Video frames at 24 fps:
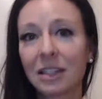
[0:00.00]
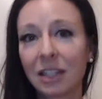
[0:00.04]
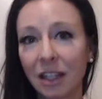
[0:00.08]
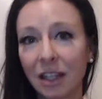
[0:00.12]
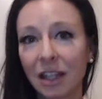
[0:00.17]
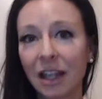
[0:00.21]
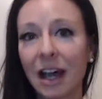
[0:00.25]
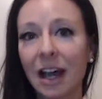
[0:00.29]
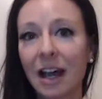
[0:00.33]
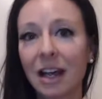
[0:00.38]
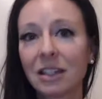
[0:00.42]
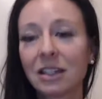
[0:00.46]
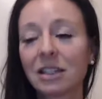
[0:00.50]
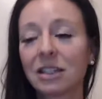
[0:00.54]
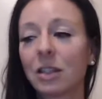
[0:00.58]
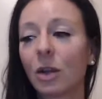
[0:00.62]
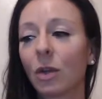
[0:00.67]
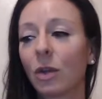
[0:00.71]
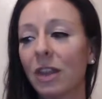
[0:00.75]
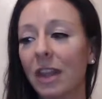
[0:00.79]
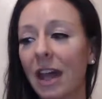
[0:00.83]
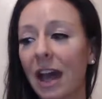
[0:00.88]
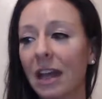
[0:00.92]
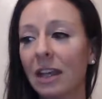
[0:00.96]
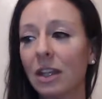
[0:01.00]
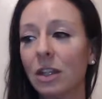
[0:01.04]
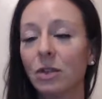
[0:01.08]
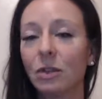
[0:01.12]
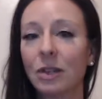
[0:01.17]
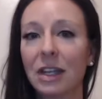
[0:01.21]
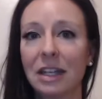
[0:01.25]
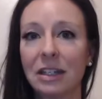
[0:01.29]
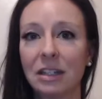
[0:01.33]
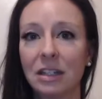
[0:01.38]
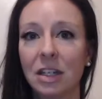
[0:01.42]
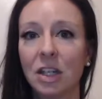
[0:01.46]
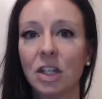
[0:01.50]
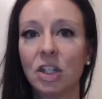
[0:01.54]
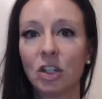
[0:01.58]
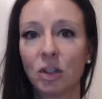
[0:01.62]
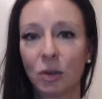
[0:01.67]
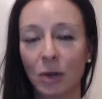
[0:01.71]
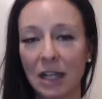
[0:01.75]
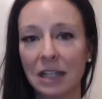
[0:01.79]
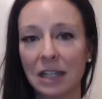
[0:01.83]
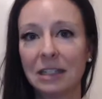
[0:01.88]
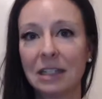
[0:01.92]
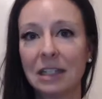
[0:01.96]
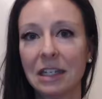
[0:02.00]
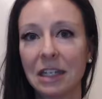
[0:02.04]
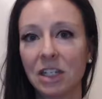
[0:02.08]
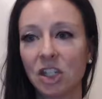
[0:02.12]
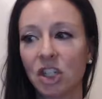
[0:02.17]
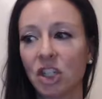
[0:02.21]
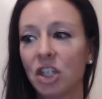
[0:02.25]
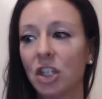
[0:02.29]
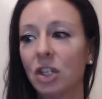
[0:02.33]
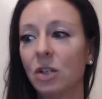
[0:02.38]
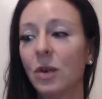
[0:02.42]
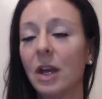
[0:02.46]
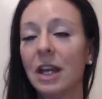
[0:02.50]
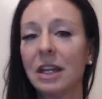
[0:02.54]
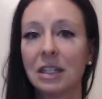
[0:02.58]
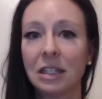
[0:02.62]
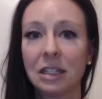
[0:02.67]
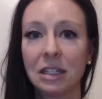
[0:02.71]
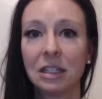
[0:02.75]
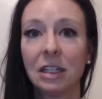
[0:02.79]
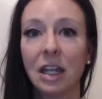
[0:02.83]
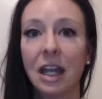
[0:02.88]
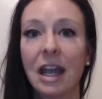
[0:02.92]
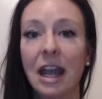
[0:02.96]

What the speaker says: to that so that you can address the issue and